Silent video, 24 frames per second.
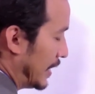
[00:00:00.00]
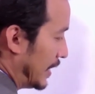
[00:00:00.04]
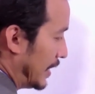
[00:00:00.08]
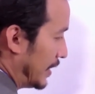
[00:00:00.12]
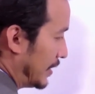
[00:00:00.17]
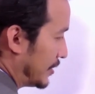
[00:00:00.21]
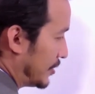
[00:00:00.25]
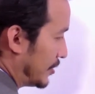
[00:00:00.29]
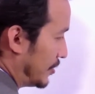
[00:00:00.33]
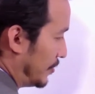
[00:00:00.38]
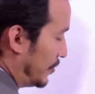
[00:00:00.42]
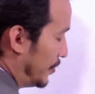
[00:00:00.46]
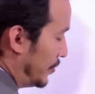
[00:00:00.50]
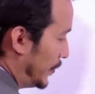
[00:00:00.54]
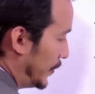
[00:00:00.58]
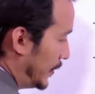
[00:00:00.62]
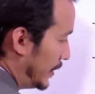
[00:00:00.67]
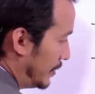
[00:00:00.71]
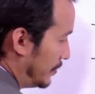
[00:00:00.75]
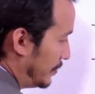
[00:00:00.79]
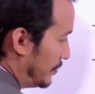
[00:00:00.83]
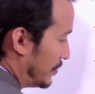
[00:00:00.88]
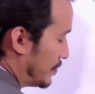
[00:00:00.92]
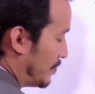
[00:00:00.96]
So we
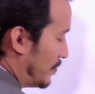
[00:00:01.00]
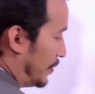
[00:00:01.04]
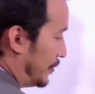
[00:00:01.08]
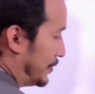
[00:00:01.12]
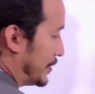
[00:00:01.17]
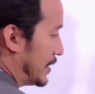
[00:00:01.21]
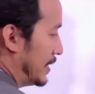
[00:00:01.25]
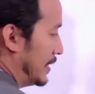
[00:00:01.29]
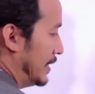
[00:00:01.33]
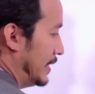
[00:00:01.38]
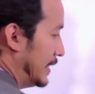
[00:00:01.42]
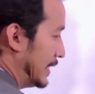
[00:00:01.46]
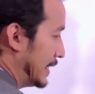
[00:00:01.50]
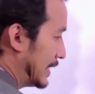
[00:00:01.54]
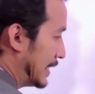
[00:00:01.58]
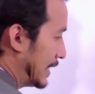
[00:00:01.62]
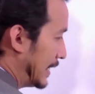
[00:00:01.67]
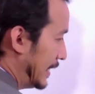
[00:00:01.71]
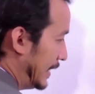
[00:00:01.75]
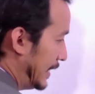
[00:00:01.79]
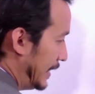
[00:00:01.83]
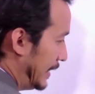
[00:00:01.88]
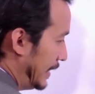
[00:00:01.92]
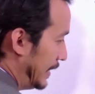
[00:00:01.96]
use mostly
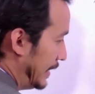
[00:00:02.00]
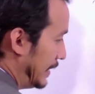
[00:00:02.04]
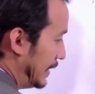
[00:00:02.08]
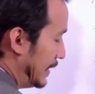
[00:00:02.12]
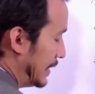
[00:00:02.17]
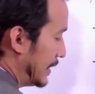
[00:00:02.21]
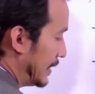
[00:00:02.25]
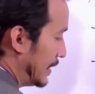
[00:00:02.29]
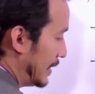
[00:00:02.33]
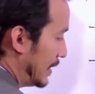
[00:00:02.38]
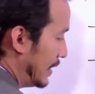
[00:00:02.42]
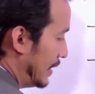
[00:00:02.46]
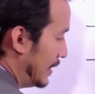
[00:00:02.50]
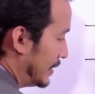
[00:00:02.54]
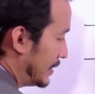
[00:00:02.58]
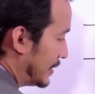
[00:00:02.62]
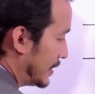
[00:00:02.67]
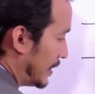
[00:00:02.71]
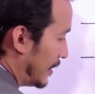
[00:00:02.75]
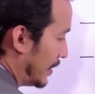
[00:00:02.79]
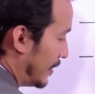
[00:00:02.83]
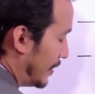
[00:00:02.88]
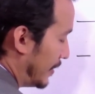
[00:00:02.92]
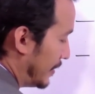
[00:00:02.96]
clean,
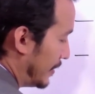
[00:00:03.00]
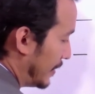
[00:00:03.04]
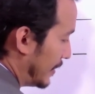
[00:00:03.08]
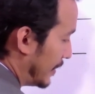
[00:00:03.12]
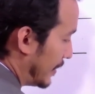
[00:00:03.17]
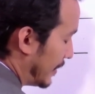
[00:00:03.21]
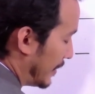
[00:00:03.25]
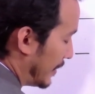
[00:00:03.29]
listen,